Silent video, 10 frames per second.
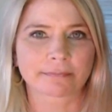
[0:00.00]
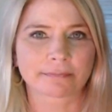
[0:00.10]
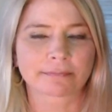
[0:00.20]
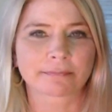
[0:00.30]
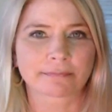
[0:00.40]

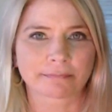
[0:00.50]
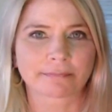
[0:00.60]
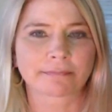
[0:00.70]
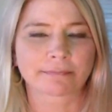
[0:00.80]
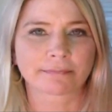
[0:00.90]

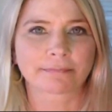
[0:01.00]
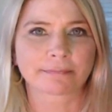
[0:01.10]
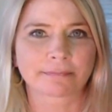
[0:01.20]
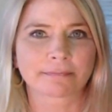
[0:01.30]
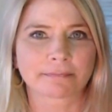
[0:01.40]

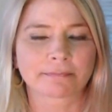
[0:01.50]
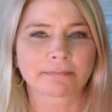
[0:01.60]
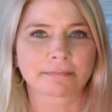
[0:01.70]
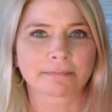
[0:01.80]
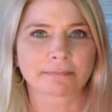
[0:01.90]

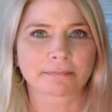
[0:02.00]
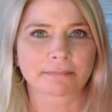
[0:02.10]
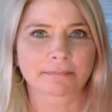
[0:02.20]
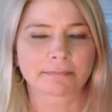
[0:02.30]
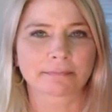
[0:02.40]

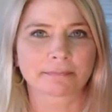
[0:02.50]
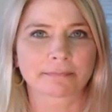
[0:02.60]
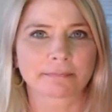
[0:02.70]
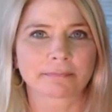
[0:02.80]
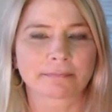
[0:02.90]

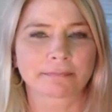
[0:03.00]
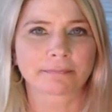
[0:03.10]
No words are spoken by the person on screen.